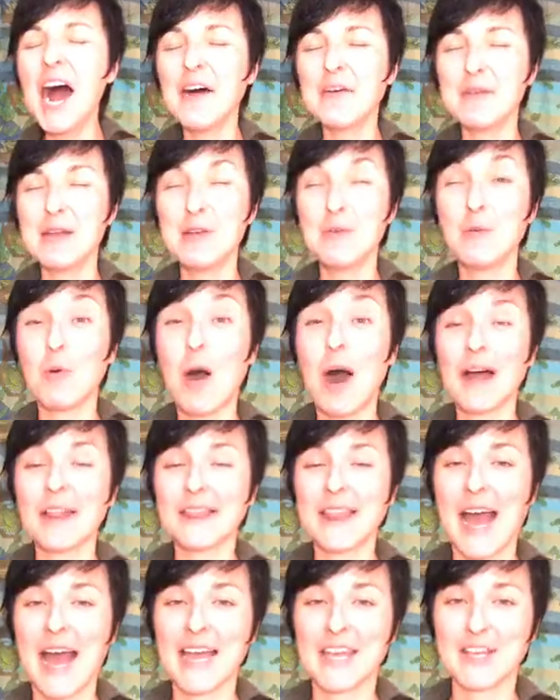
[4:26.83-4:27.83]
we want
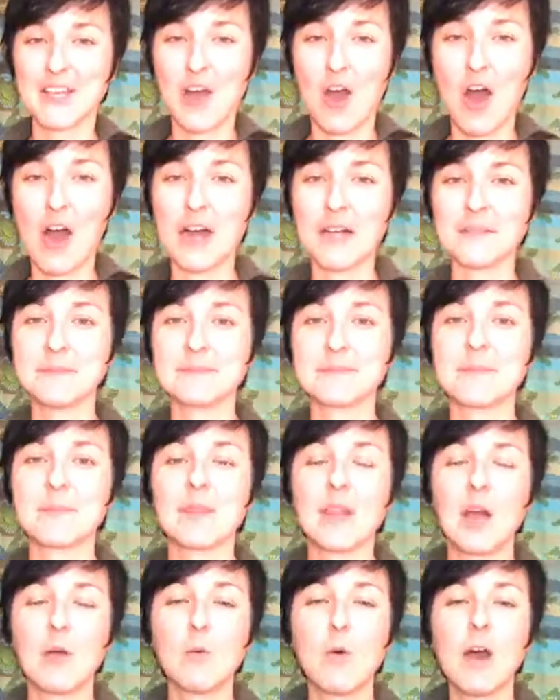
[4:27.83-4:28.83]
that yawn.
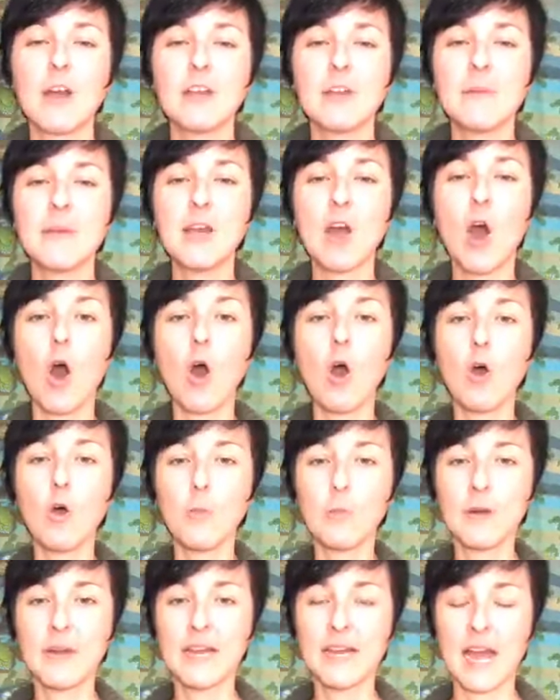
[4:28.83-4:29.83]
I want you to be
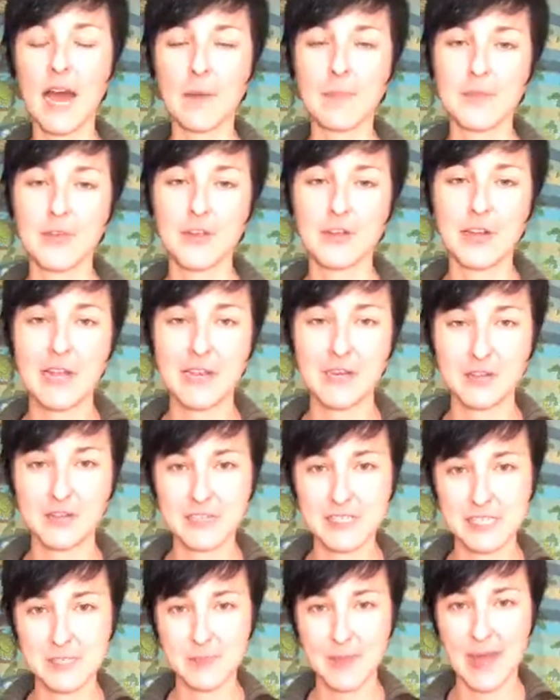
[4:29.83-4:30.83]
opening up your inner
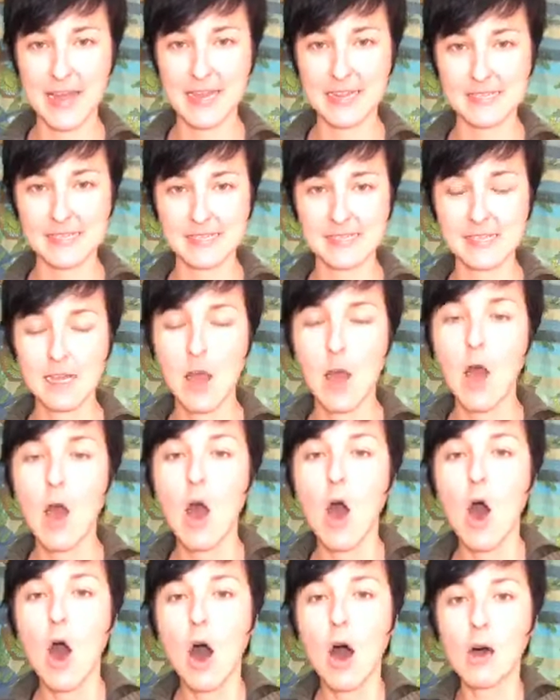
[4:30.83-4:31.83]
space.
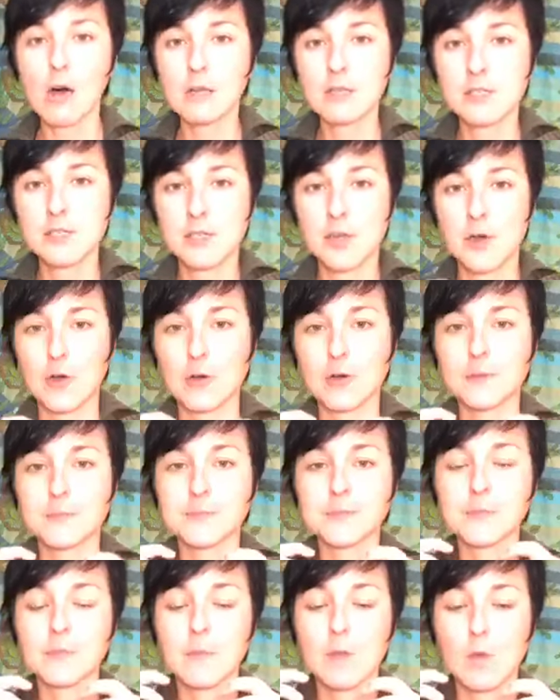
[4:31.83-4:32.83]
Also,
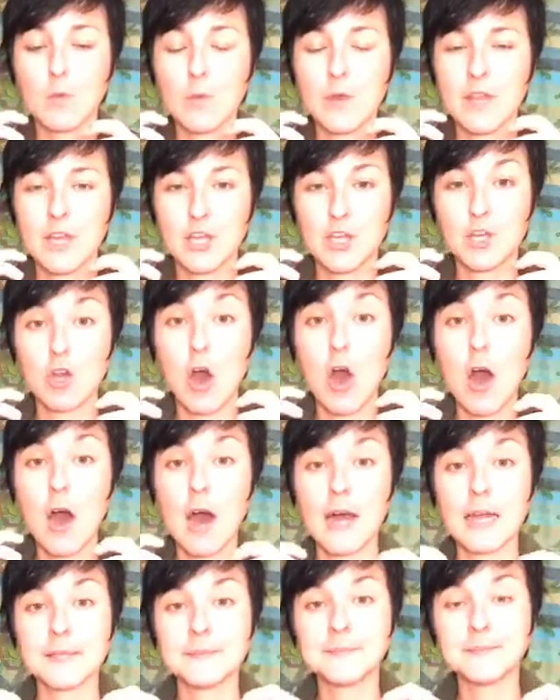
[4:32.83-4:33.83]
with a
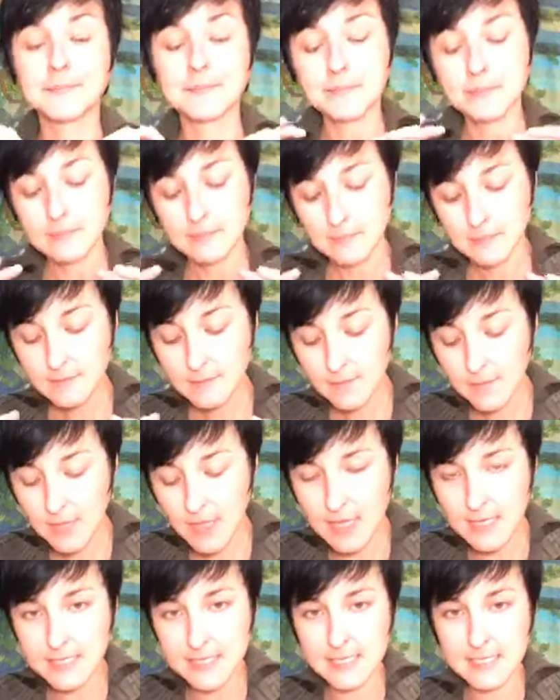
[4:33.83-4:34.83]
yawn,
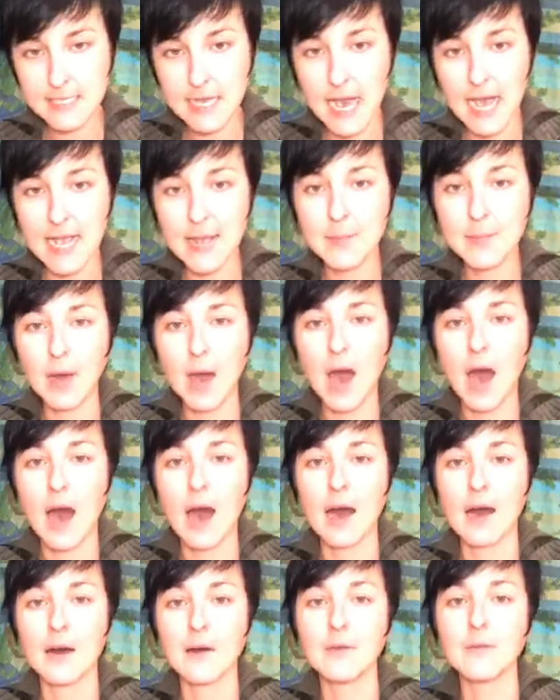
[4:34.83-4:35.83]
it's a type
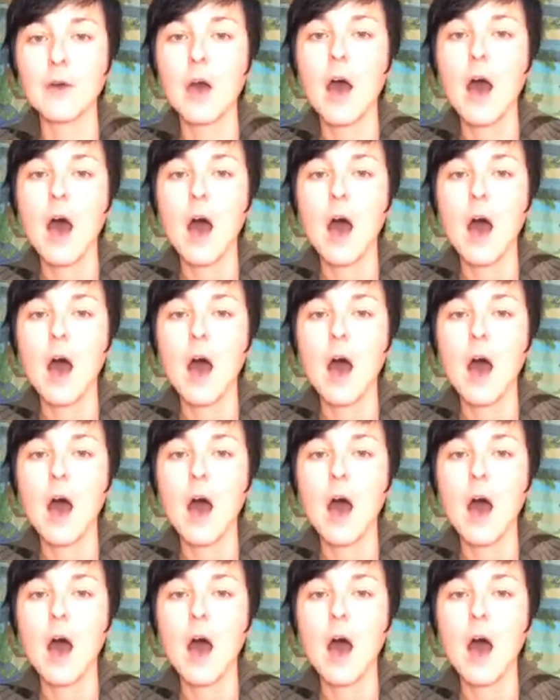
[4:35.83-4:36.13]
of